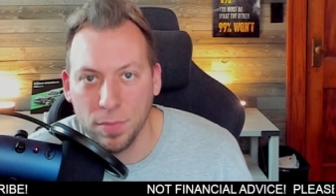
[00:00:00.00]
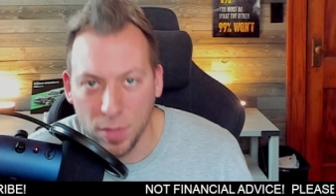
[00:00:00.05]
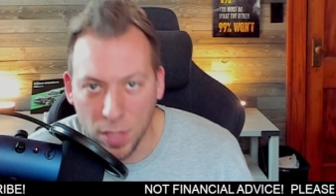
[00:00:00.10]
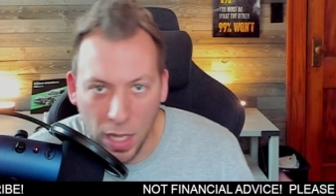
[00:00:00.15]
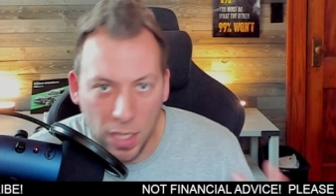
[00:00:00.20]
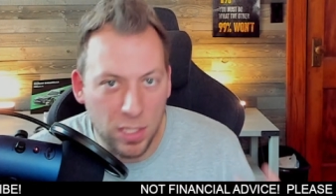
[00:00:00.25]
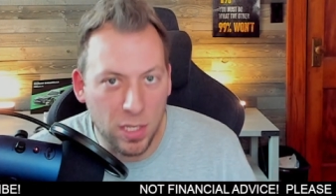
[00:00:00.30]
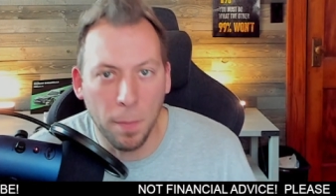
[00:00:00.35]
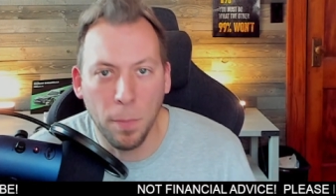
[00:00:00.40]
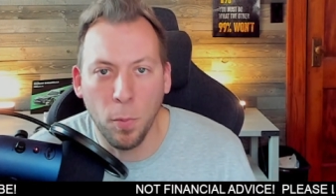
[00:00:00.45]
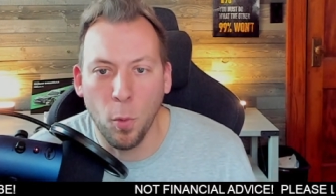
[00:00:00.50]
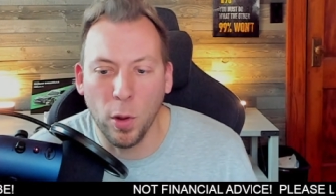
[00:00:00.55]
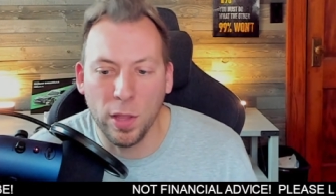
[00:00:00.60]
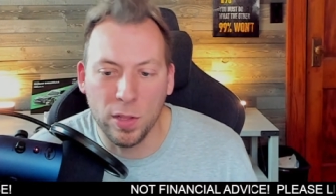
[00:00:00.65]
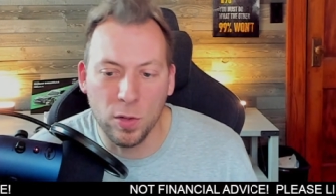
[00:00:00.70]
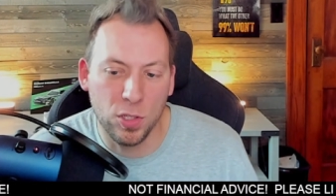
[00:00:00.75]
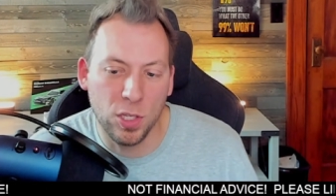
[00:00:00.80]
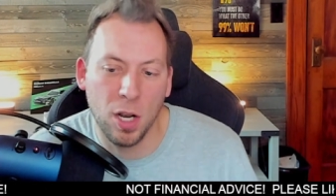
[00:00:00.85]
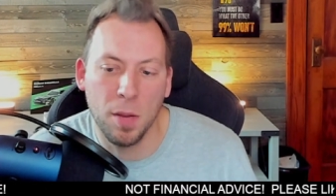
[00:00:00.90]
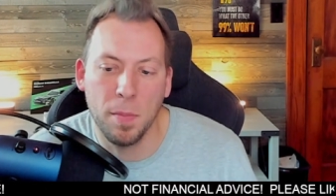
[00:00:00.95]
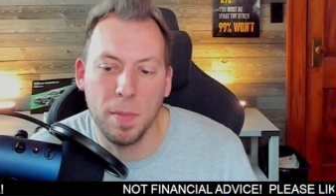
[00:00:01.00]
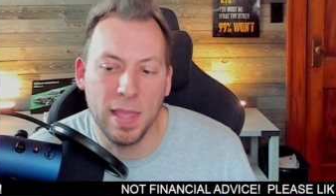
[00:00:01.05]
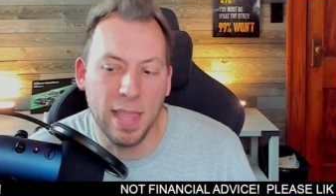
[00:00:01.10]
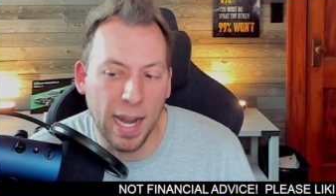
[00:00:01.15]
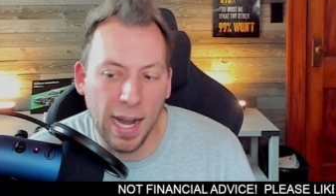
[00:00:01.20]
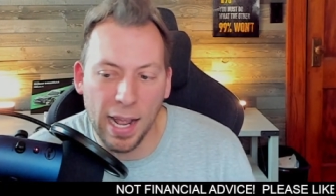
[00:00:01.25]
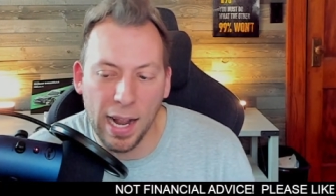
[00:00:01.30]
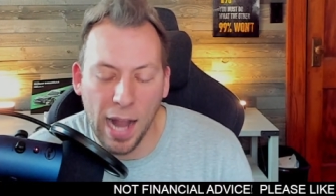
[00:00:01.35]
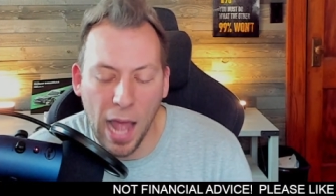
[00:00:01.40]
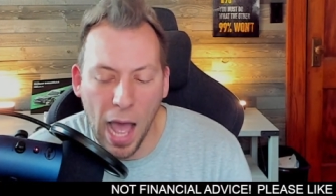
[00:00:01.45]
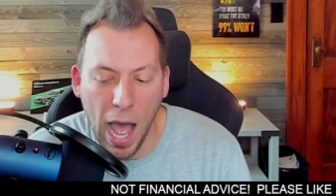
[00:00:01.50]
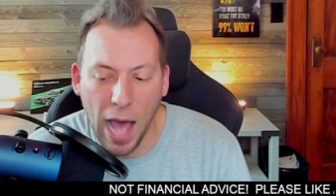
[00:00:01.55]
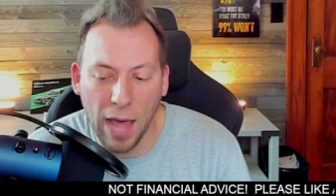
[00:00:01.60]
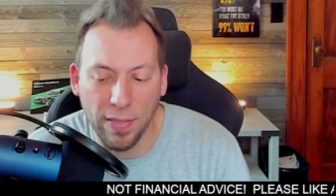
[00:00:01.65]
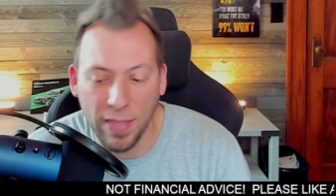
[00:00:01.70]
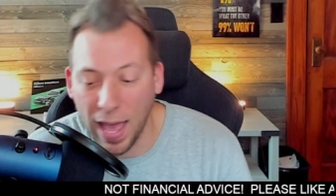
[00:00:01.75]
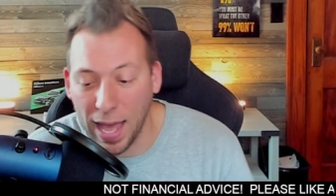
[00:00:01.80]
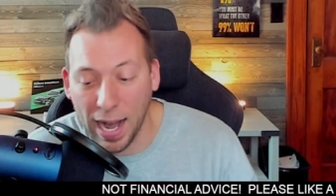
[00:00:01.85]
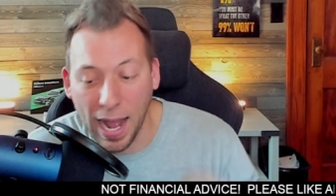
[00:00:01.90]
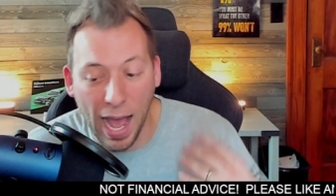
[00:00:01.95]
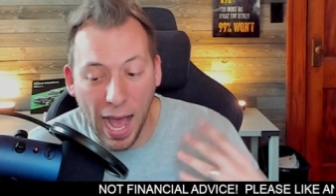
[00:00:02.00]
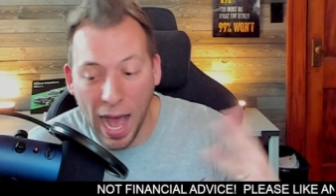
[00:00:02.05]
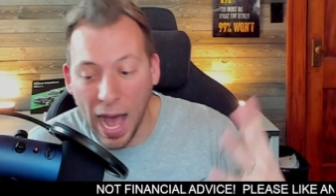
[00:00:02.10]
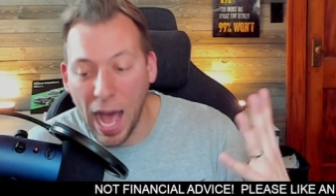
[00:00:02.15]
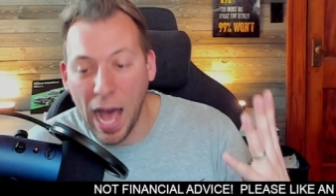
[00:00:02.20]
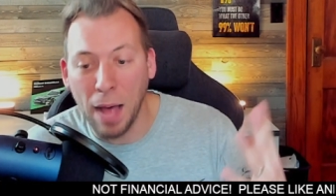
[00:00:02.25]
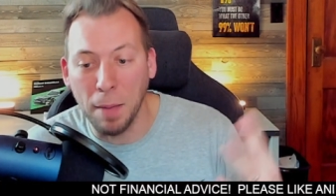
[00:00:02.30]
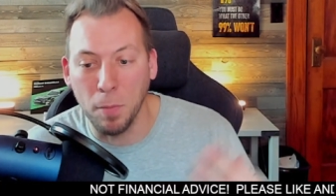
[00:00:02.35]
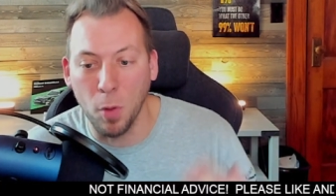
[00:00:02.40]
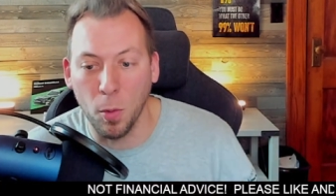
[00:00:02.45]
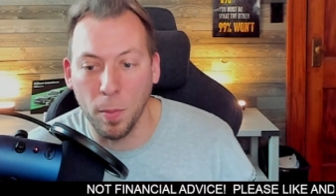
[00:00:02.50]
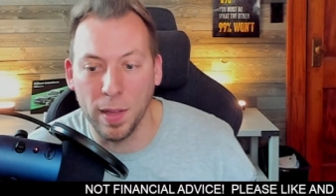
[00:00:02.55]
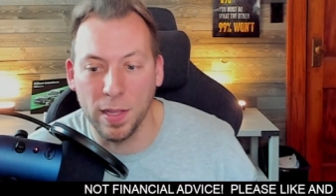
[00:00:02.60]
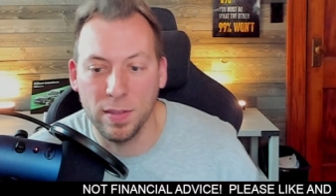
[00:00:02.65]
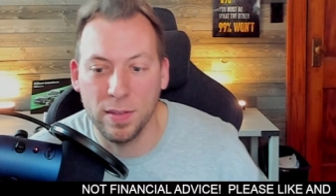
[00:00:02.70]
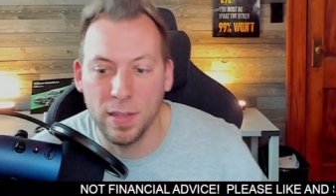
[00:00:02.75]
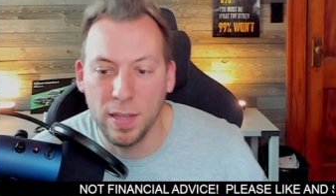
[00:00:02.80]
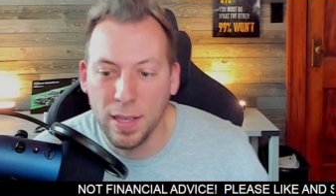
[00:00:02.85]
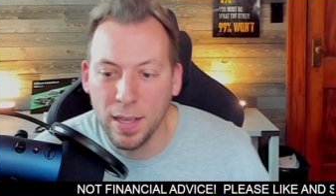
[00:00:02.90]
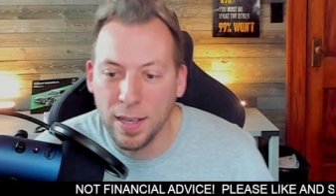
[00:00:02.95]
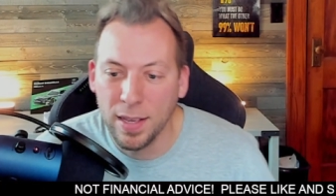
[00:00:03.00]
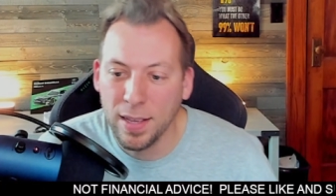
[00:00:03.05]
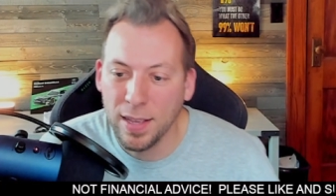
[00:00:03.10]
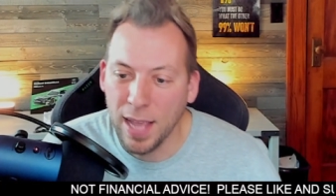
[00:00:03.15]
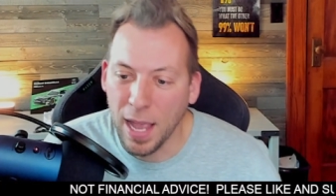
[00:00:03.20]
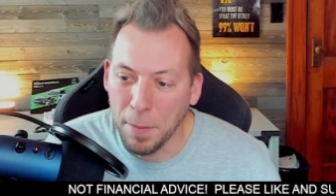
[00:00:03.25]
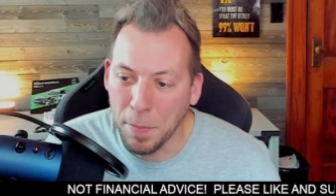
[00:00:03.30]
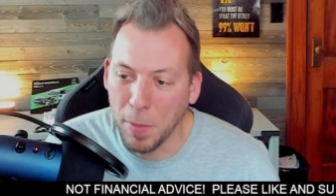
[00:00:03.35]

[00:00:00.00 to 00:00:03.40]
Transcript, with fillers: At some point, there's going to be that, uh, that aha moment, and